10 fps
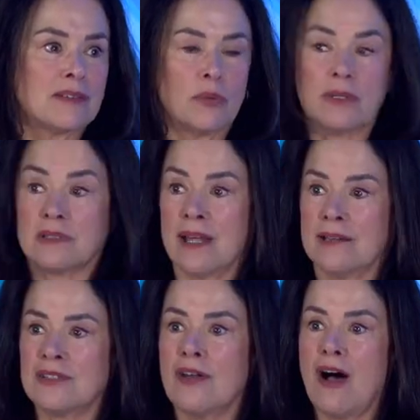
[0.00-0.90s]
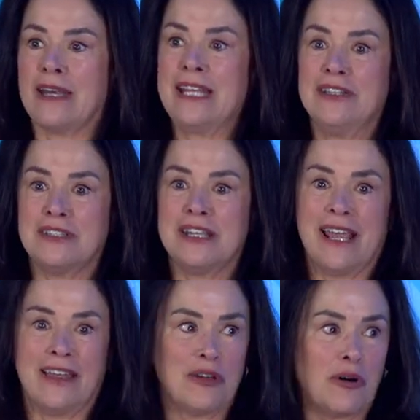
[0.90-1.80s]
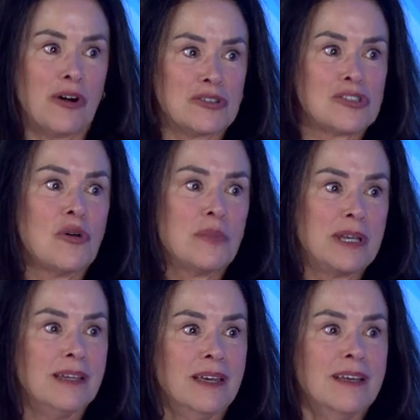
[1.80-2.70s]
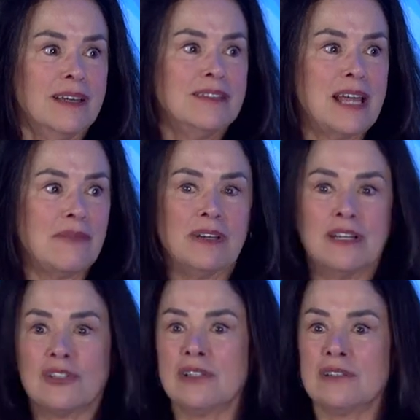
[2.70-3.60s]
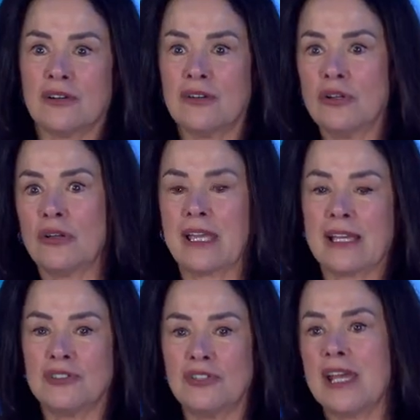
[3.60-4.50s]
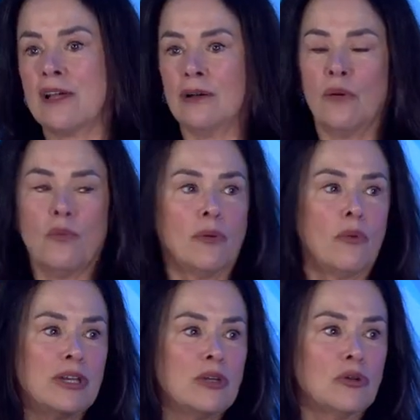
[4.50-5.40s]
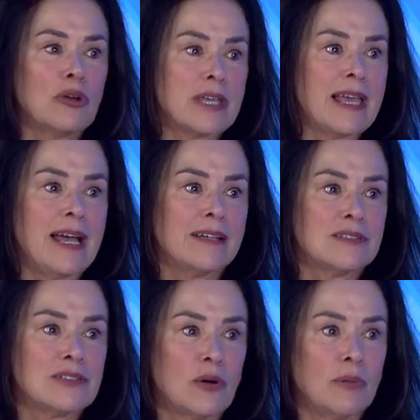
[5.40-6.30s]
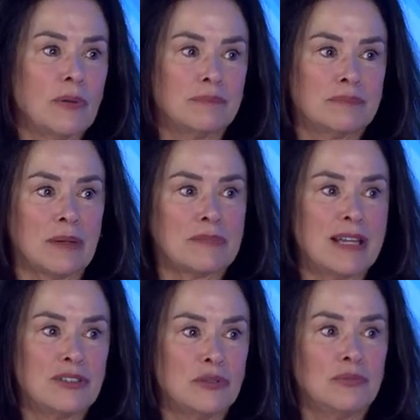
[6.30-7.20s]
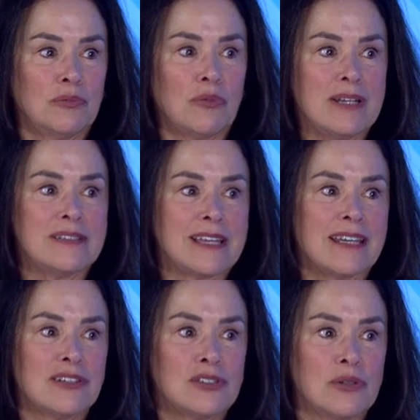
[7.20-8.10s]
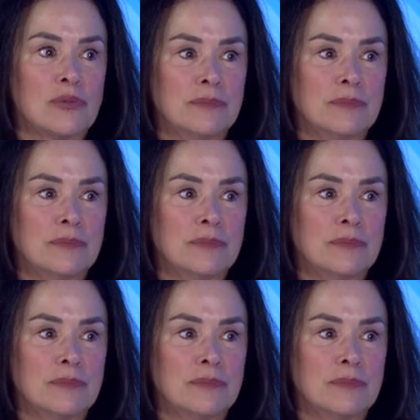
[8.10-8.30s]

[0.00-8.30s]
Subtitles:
So it's not easy, and there are so many definitions. Are you looking at Jake? You know, what are you looking at? So I'm glad you raised that issue.